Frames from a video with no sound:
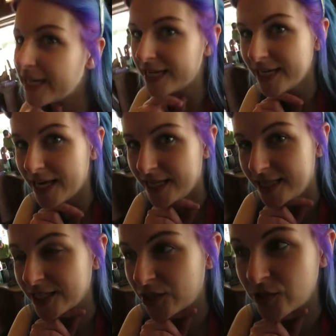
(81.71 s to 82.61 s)
quickly in
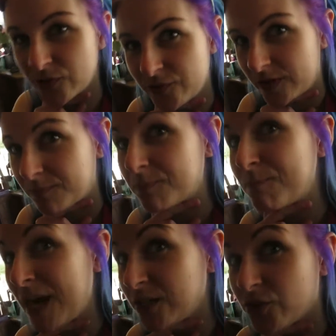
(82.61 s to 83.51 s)
the queue for the
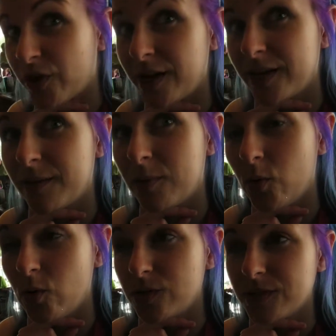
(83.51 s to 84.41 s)
pin trading
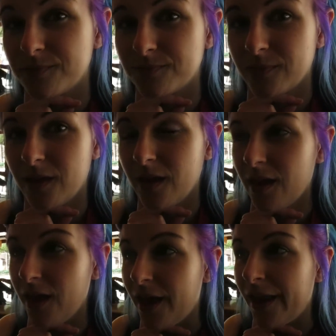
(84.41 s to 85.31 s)
board
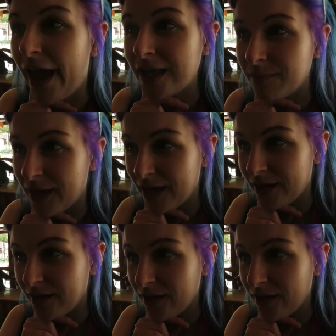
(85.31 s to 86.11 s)
and Emmy